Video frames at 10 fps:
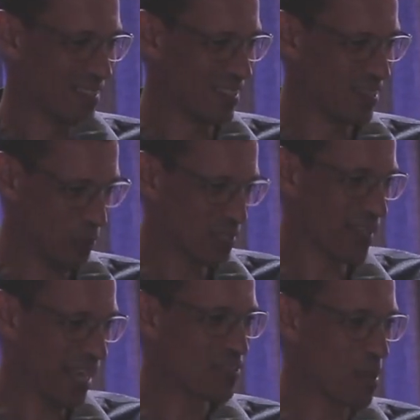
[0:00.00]
We still get
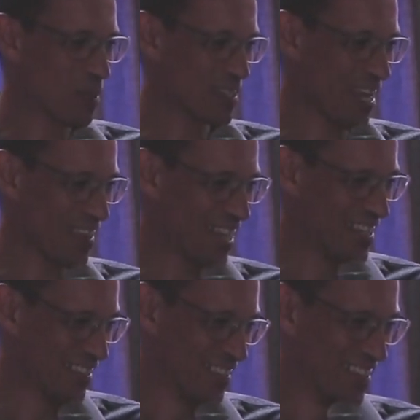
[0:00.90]
chappies like that.
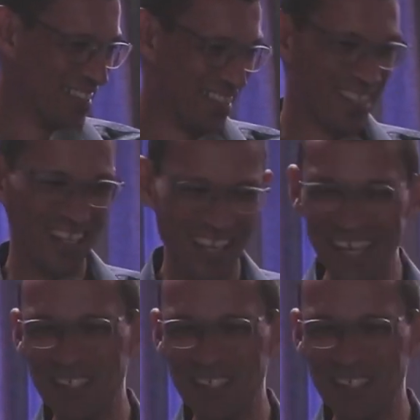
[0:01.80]
Yeah.